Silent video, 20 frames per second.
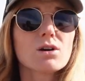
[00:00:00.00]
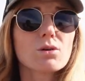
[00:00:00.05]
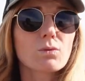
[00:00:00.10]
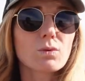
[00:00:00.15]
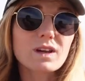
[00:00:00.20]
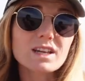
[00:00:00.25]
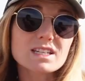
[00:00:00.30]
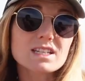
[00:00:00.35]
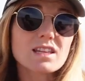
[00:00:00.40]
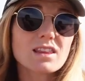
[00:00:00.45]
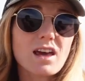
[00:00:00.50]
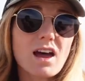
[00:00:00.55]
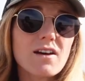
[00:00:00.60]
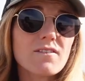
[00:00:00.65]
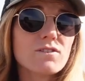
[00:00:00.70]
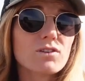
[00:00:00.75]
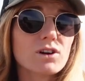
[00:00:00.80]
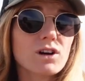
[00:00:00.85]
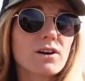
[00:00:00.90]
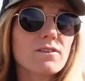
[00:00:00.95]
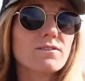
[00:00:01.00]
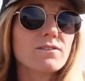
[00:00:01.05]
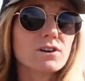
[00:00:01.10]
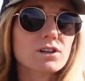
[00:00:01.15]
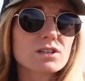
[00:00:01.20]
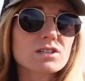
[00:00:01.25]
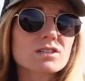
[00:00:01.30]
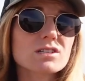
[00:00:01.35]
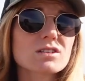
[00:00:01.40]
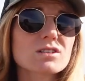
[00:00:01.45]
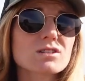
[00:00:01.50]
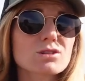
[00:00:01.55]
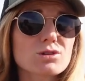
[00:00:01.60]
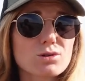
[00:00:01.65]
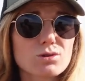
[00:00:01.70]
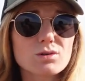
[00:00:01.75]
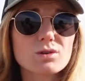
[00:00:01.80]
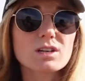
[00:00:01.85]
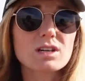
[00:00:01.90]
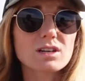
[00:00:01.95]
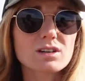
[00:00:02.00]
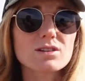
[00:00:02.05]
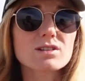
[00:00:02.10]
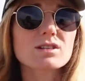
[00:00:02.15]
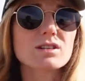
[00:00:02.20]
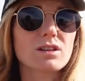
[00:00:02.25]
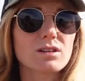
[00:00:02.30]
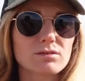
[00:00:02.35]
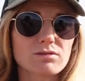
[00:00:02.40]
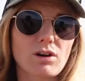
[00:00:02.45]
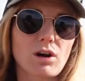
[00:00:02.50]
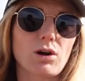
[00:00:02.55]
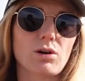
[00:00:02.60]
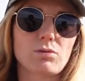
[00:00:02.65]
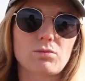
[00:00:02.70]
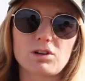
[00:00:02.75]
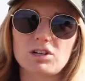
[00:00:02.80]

We did that for our first two years on the road.